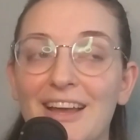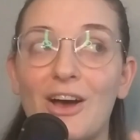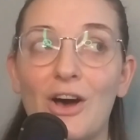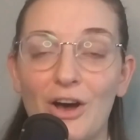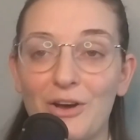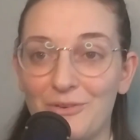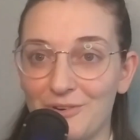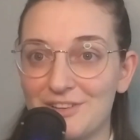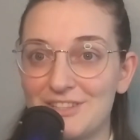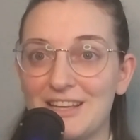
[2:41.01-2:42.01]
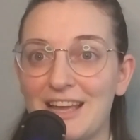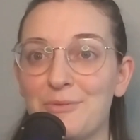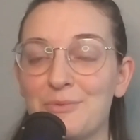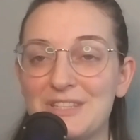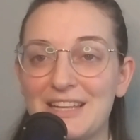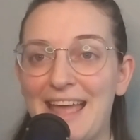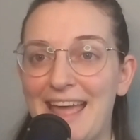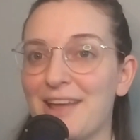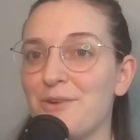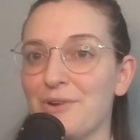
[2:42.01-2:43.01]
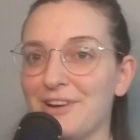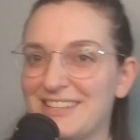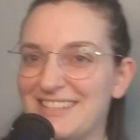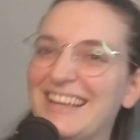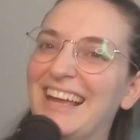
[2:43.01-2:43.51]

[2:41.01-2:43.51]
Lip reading: Hogwarts. I almost said Hagwarts.